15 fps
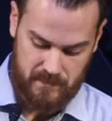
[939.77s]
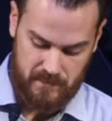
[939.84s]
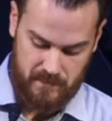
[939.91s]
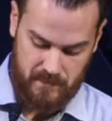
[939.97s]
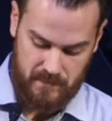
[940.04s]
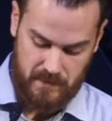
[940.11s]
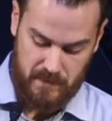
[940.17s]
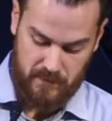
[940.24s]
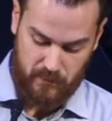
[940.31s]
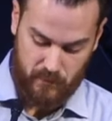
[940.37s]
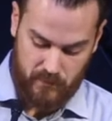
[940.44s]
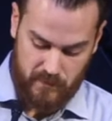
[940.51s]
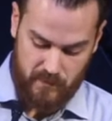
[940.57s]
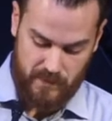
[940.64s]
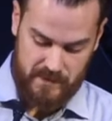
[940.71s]
he
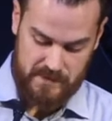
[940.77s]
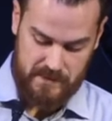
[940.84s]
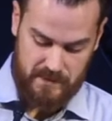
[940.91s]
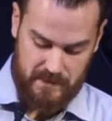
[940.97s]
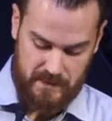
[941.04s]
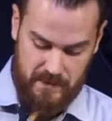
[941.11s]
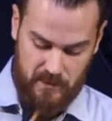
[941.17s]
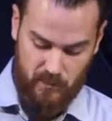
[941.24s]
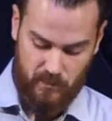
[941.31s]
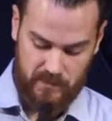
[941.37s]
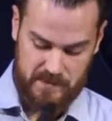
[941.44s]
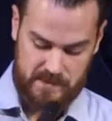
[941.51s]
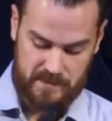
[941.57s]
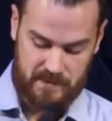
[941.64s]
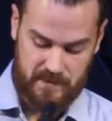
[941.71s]
threw them into the inner
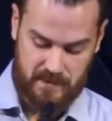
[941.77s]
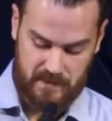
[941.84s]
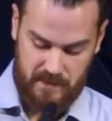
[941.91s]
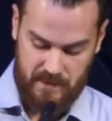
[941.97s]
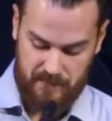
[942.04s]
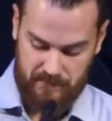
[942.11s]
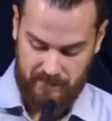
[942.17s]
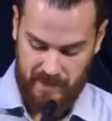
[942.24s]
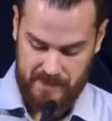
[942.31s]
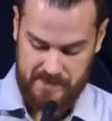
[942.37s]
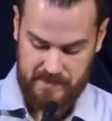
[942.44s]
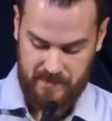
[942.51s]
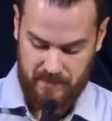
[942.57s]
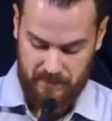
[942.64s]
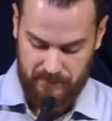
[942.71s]
prison and
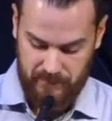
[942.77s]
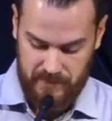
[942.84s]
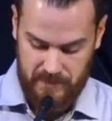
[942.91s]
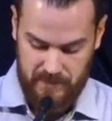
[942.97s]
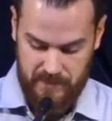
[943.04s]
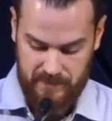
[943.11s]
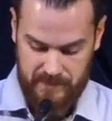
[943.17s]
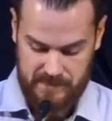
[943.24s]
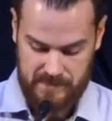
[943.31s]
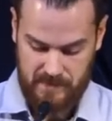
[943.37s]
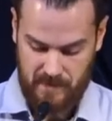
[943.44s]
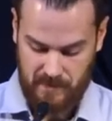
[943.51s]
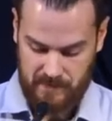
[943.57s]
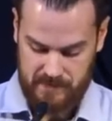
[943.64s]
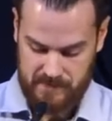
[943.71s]
fastened their feet in the
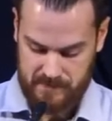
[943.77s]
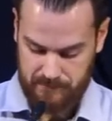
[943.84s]
stocks.